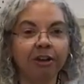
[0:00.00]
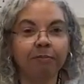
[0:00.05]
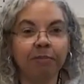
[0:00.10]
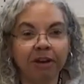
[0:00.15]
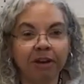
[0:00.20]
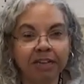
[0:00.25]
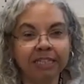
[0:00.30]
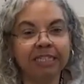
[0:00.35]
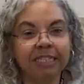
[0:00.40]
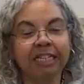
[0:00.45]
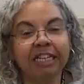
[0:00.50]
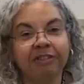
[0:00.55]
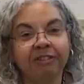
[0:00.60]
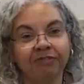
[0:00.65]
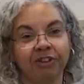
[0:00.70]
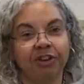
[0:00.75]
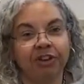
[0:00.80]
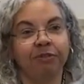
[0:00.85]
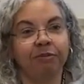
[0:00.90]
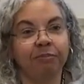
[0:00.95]
I personally
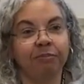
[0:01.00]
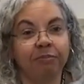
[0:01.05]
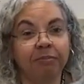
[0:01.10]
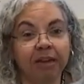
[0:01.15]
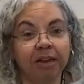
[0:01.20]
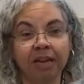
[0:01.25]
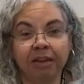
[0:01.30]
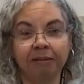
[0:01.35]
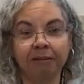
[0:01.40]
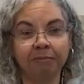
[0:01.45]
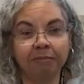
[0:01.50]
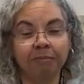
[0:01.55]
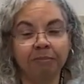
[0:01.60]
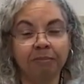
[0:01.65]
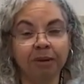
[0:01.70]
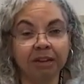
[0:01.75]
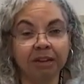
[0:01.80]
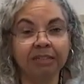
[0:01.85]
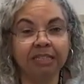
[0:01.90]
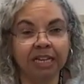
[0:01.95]
vote um,
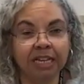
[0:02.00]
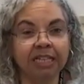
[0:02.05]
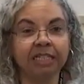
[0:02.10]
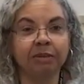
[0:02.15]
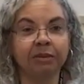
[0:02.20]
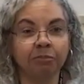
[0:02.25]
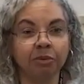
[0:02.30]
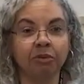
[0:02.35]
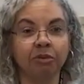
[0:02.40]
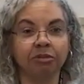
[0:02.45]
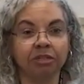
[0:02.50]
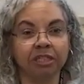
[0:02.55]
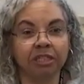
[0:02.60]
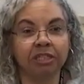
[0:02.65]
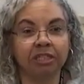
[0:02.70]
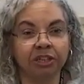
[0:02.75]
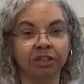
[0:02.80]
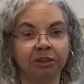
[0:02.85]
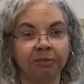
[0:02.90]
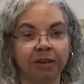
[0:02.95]
because it is
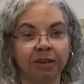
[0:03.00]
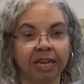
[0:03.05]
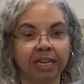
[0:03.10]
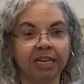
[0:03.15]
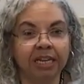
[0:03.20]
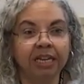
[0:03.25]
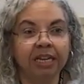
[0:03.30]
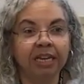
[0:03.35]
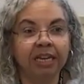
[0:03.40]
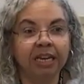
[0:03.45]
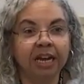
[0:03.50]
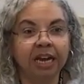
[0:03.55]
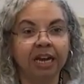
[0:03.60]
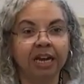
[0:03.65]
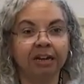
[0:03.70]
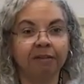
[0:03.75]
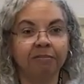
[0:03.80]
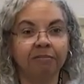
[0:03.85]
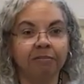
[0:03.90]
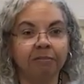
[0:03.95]
important to me,
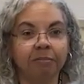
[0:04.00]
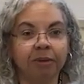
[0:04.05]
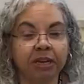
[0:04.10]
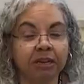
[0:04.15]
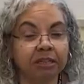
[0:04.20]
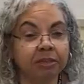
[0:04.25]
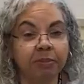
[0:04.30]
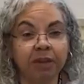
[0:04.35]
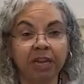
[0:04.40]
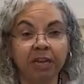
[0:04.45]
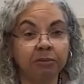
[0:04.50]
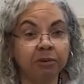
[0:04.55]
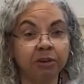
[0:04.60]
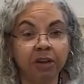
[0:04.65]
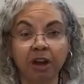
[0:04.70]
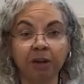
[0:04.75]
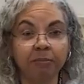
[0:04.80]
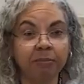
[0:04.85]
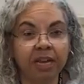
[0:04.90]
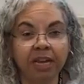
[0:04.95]
um, because people
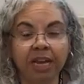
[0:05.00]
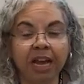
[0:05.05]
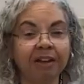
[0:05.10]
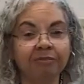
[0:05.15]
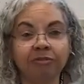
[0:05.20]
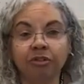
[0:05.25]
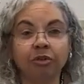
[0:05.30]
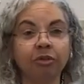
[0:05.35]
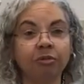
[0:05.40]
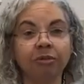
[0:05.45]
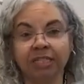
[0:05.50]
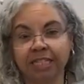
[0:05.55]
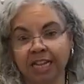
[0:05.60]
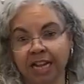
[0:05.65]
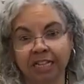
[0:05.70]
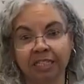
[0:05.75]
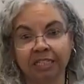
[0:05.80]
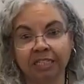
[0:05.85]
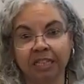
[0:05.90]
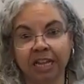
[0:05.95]
like me haven't always
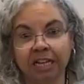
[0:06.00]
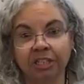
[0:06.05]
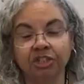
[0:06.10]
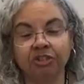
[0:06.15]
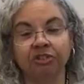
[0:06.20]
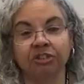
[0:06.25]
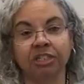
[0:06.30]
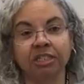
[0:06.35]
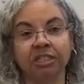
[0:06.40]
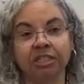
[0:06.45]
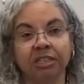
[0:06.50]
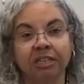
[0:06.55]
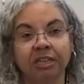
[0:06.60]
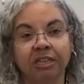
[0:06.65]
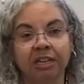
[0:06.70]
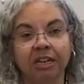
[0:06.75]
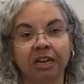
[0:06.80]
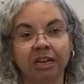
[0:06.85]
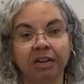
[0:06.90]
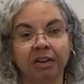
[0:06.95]
had that choice.
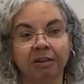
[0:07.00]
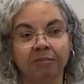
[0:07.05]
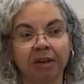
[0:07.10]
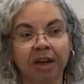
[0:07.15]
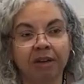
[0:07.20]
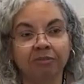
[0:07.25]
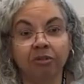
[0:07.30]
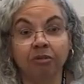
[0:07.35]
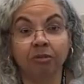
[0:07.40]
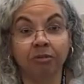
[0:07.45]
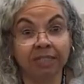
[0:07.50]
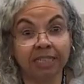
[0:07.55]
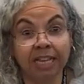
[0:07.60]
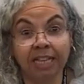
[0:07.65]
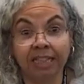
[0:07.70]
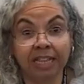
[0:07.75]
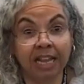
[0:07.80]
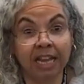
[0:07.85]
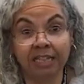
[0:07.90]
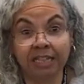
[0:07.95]
Um, haven't always
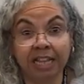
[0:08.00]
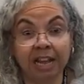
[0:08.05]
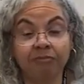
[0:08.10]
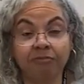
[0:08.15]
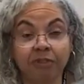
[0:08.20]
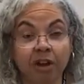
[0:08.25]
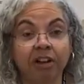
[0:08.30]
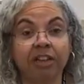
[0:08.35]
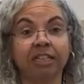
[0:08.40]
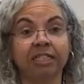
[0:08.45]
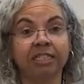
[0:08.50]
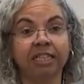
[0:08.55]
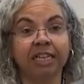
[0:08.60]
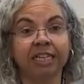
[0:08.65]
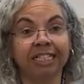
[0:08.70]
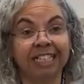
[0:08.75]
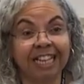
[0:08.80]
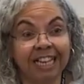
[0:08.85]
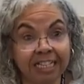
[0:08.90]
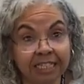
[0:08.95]
had that, that right,
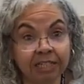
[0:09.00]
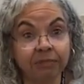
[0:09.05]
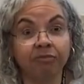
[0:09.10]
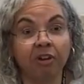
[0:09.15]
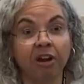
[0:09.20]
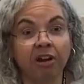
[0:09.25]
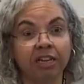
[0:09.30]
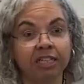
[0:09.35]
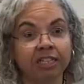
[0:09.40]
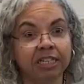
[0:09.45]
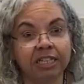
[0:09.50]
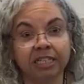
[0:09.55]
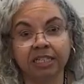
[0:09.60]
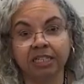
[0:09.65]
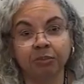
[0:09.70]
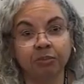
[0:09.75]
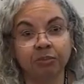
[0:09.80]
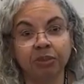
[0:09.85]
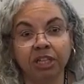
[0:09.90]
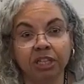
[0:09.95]
and it is a right, and it's
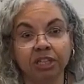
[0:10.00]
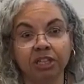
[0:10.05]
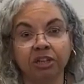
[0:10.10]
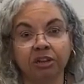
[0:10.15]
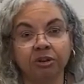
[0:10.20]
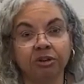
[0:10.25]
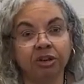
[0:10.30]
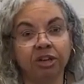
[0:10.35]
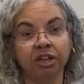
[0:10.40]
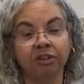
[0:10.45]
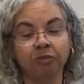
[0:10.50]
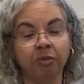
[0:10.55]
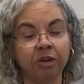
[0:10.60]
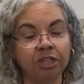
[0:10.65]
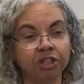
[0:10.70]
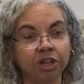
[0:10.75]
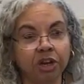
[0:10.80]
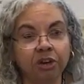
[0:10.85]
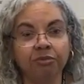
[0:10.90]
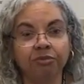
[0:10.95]
something that if
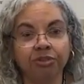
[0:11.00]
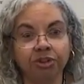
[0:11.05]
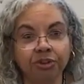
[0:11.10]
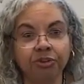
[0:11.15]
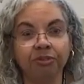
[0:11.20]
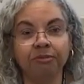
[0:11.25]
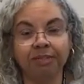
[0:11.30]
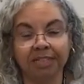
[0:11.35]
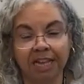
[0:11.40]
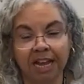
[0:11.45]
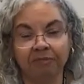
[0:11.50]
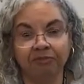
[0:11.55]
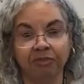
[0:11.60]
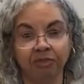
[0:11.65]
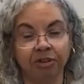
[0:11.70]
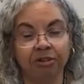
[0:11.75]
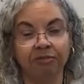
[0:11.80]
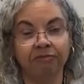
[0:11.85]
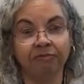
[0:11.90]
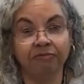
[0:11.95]
we don't use our
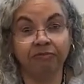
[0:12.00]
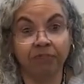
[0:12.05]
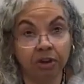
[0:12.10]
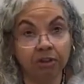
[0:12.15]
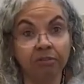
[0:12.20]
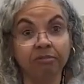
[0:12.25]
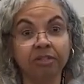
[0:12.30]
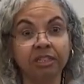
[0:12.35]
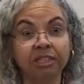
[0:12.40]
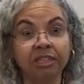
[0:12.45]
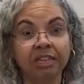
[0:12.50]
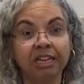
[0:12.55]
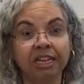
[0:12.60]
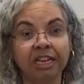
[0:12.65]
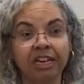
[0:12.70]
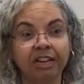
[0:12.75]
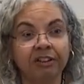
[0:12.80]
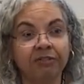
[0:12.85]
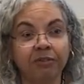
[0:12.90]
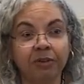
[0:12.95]
vote,
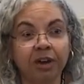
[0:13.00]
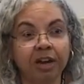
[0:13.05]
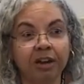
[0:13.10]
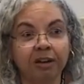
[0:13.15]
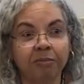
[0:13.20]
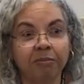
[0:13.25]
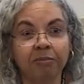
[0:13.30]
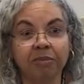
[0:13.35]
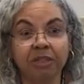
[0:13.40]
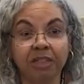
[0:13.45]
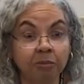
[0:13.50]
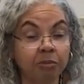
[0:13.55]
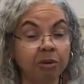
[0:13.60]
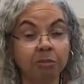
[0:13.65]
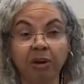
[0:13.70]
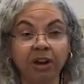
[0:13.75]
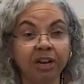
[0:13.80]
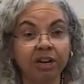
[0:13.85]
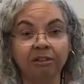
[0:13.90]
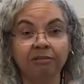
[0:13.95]
if, um, then we
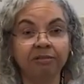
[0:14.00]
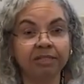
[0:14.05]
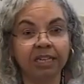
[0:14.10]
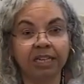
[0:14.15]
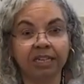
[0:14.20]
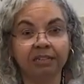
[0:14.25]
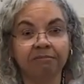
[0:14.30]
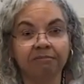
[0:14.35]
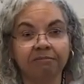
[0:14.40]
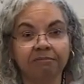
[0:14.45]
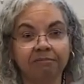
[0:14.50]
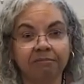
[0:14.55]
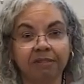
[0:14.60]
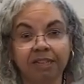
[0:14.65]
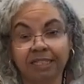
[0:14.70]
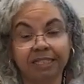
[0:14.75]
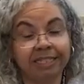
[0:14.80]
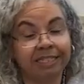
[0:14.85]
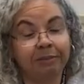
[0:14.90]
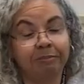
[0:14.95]
might lose it.
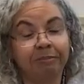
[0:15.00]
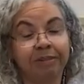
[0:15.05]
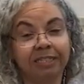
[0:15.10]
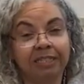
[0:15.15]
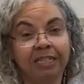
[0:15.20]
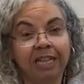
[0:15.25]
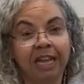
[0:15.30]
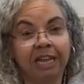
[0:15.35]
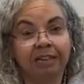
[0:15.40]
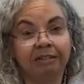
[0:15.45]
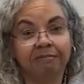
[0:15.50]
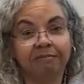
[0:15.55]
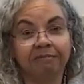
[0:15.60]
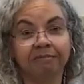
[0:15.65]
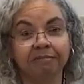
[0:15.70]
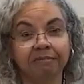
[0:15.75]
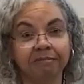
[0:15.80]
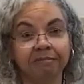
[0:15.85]
It's as simple as that.